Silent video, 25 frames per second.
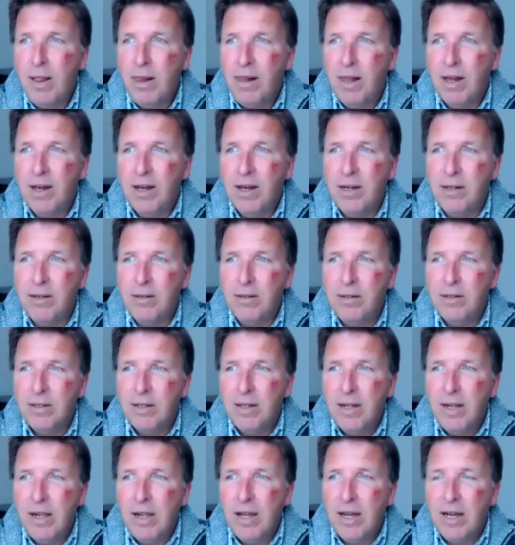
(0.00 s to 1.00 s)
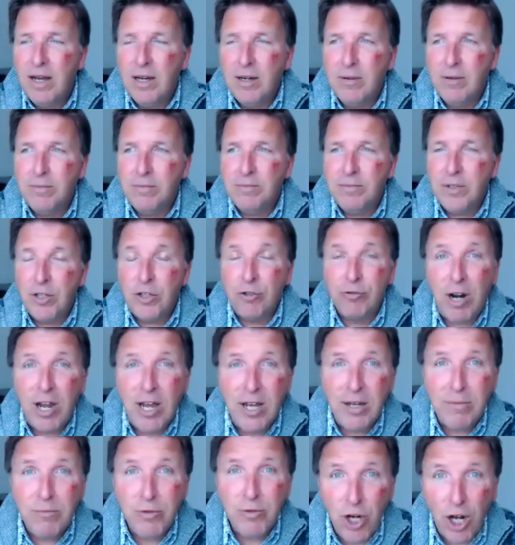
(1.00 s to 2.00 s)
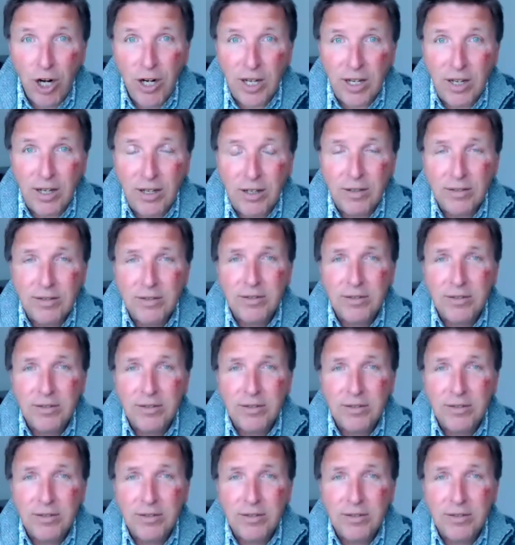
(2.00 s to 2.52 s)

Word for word: Uh, um, Graham Jolley,